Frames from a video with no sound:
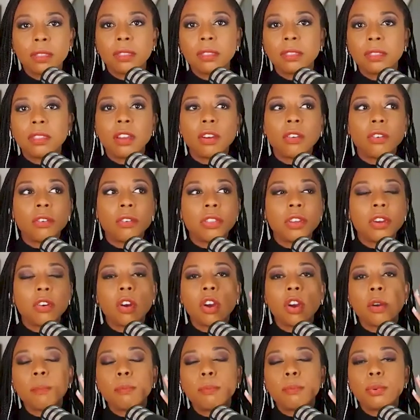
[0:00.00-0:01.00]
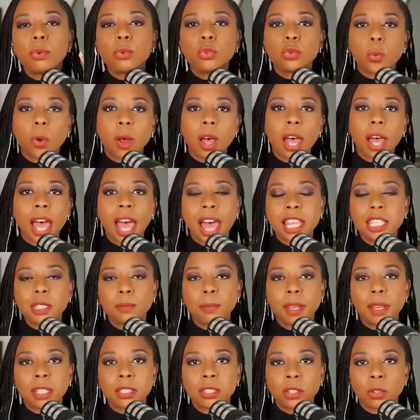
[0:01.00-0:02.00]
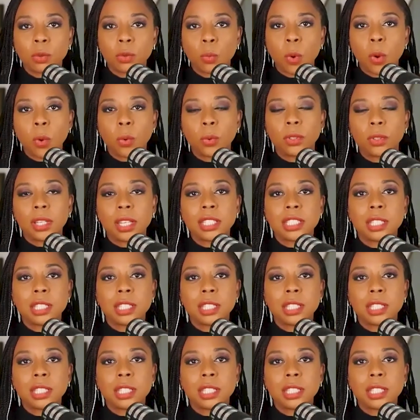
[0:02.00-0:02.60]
there there are bourgeois aspects to wokeness,